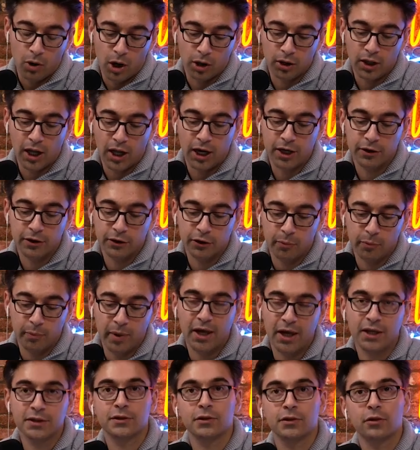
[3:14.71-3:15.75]
a lot of the
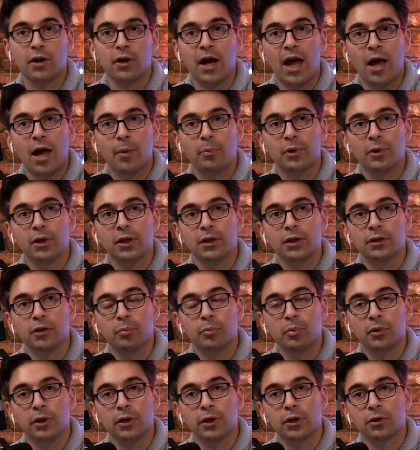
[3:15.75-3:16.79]
debates that are happening in the
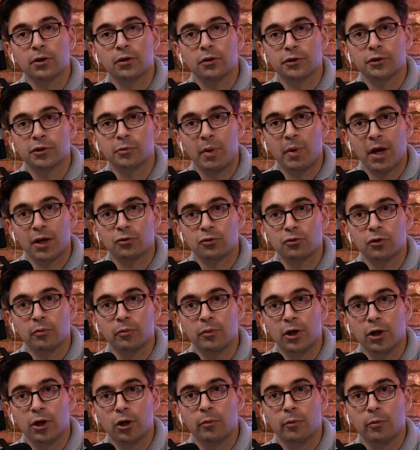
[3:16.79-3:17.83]
political spectrum
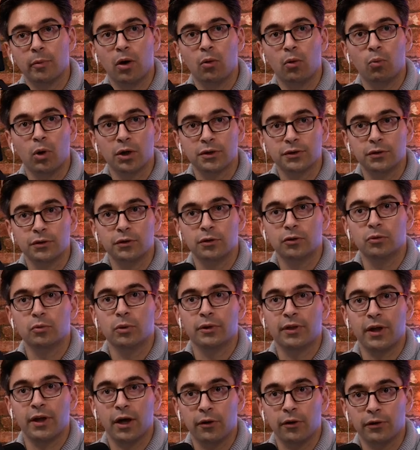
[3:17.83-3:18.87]
here about what to do
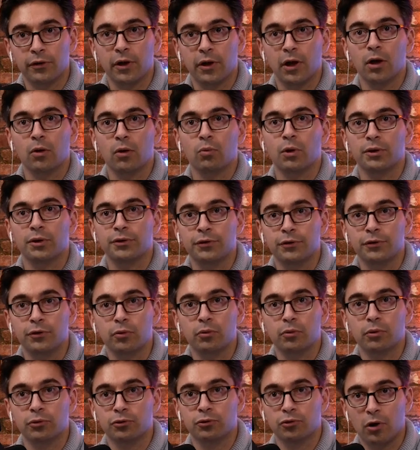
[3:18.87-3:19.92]
with healthcare, what to do
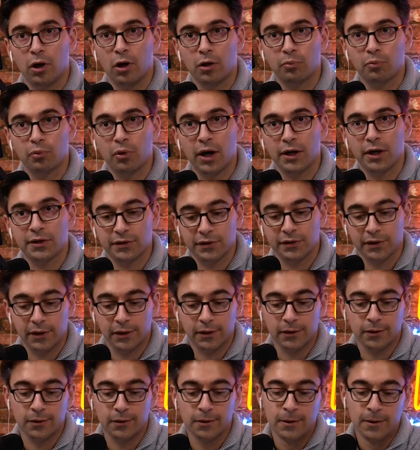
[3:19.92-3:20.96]
with drug
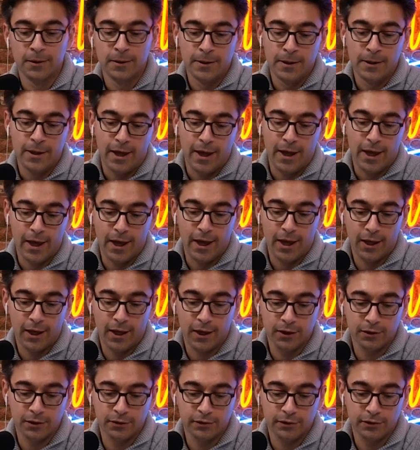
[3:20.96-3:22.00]
pricing.
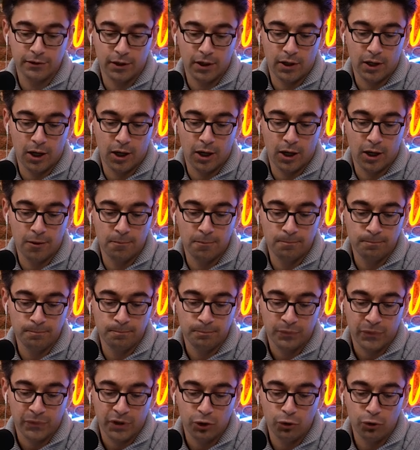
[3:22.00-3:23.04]
And, um,
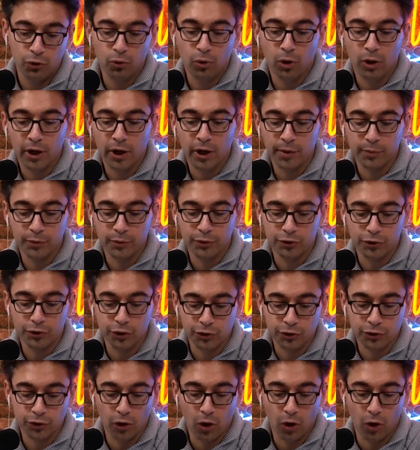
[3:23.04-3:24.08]
you are able to
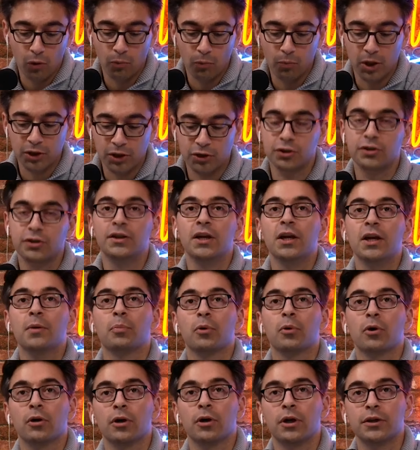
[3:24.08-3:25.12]
just go much
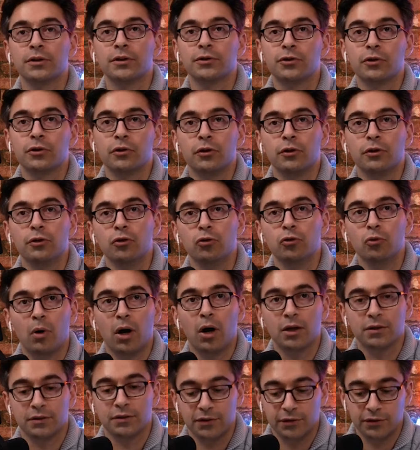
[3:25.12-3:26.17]
deeper into the
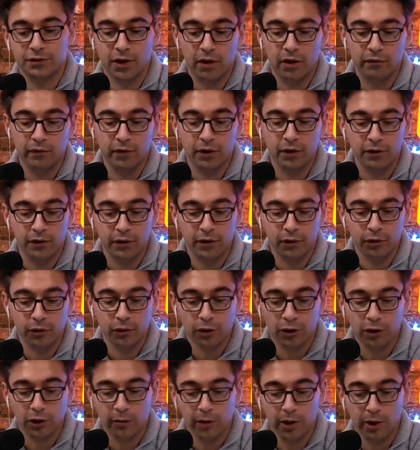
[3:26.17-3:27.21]
nuances of it than you're
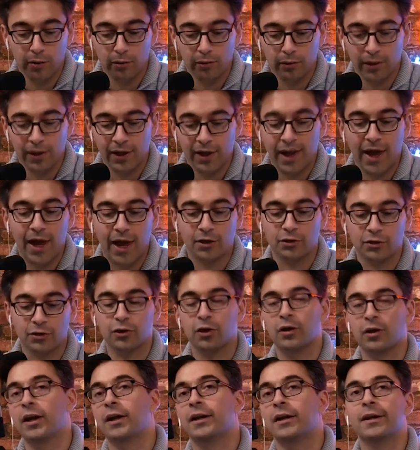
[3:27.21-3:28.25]
going to be able to catch
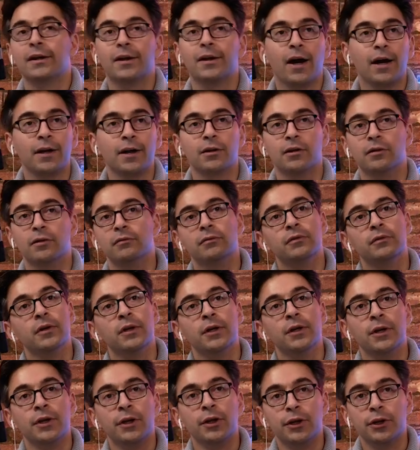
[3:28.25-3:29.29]
on any kind of,
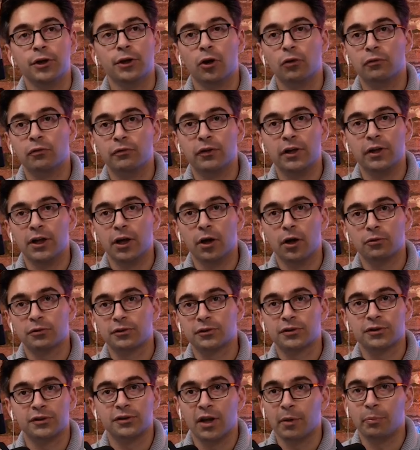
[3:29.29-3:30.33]
you know, video
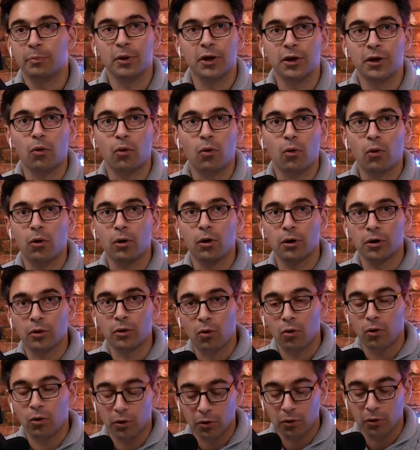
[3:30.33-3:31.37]
snippet or,
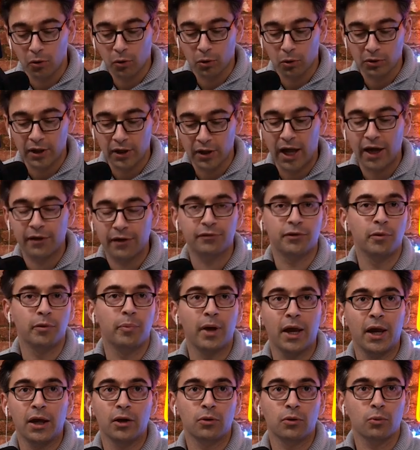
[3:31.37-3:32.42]
or, or live
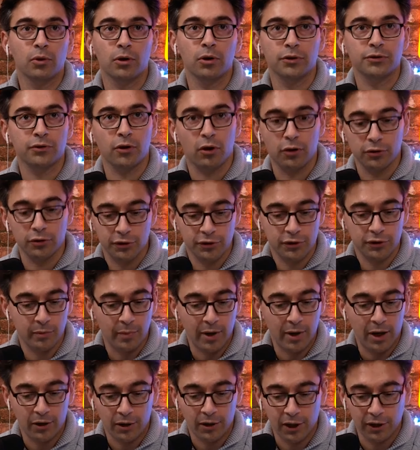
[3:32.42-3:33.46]
debate where it's all just
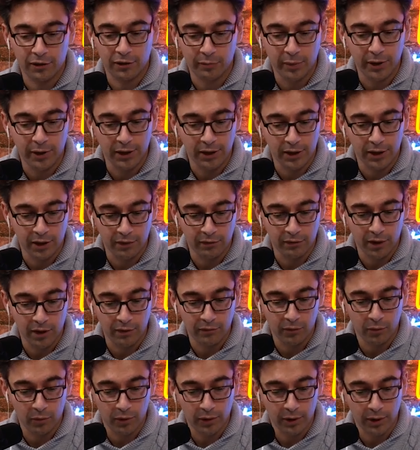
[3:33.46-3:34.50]
about kind of beating
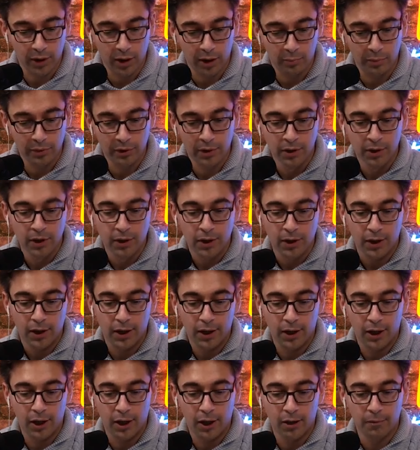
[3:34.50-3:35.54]
everyone up.
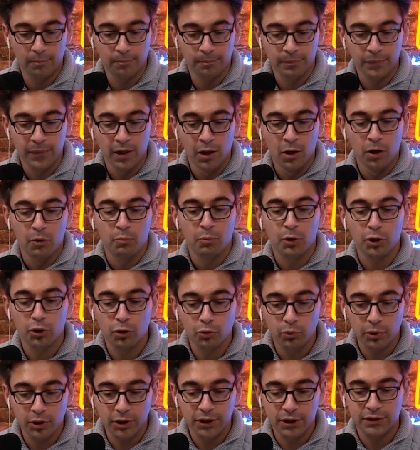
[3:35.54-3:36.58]
Um, But
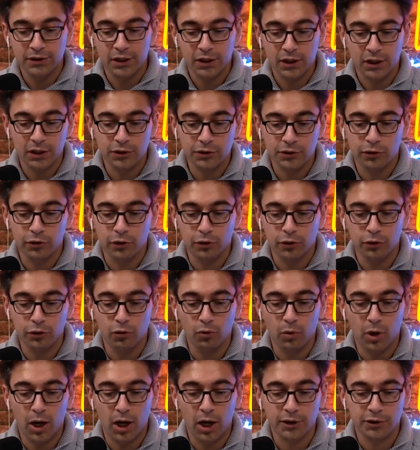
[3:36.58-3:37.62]
you really dig into the
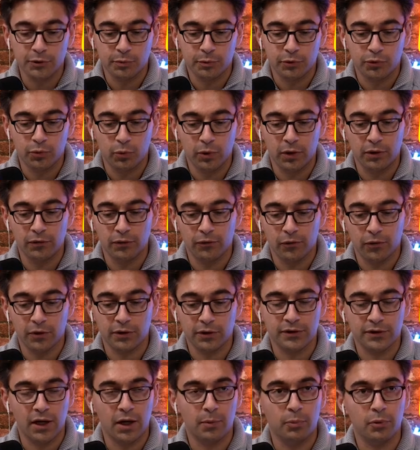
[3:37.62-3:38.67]
nuance between, for
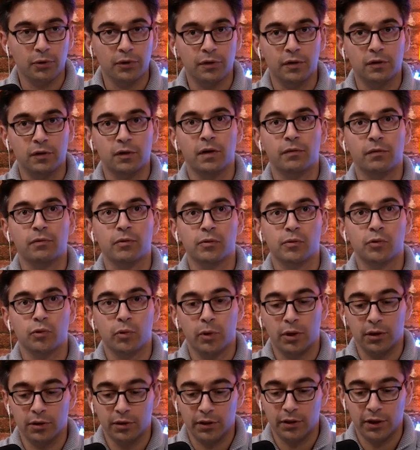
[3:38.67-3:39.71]
example, the difference
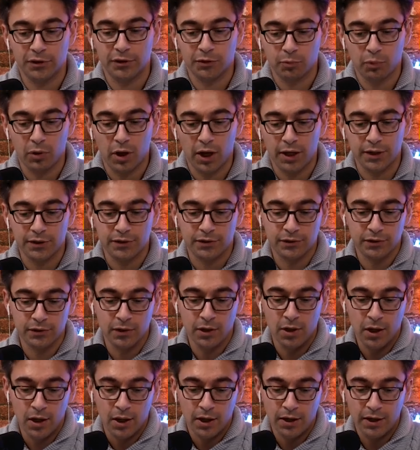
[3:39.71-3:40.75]
between list price,
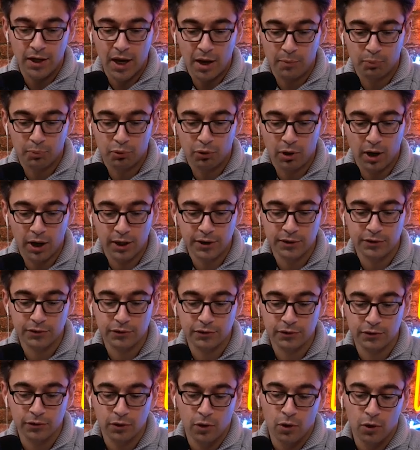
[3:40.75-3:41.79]
net
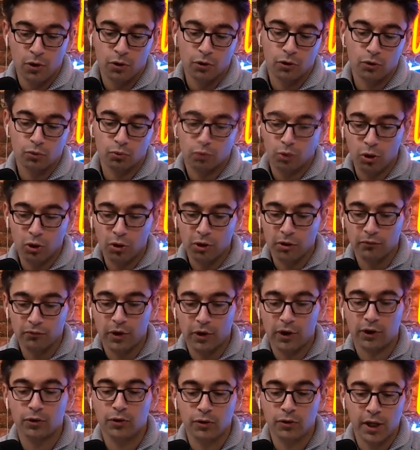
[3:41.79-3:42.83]
price, the role of
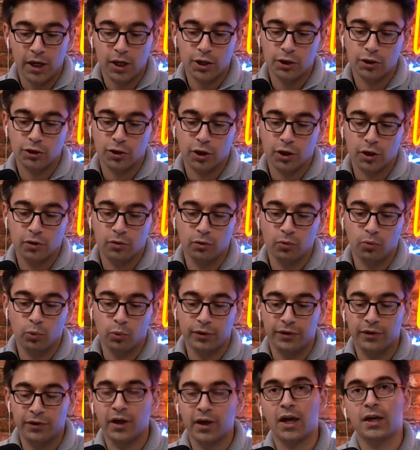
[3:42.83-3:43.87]
regulation
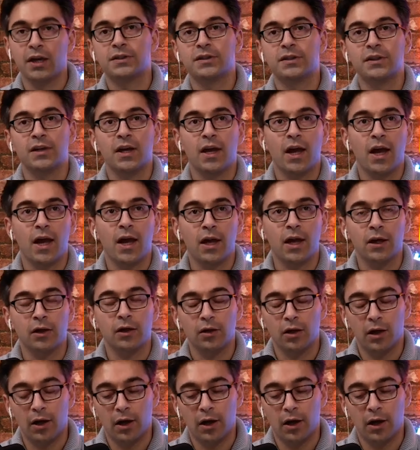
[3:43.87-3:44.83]
with the A C A,